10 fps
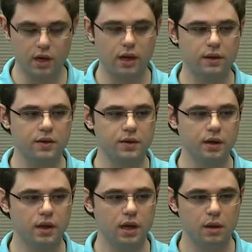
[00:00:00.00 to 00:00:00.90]
and,
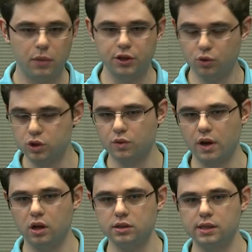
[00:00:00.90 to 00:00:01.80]
but it was with
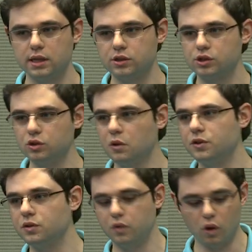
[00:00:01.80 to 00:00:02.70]
a consensus to move
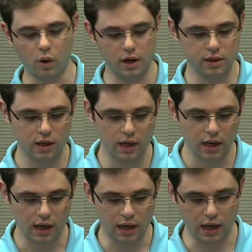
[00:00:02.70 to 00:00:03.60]
it forward.
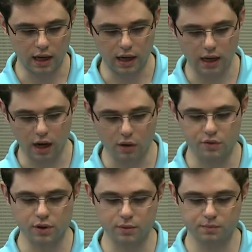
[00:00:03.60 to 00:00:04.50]
Uh,
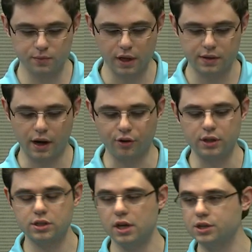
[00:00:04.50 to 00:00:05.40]
however, the
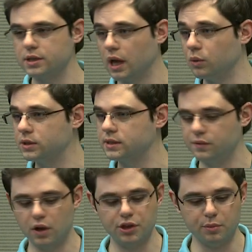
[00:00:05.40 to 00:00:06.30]
target changes now. It's
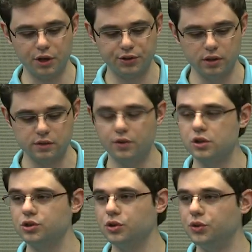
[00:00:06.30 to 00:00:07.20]
fundamentals
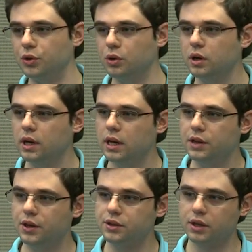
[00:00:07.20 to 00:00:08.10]
version 2,
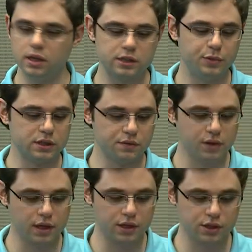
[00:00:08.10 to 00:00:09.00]
technical
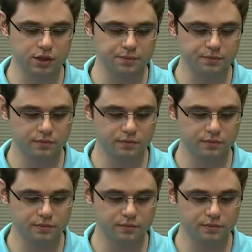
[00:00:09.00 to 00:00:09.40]
specification.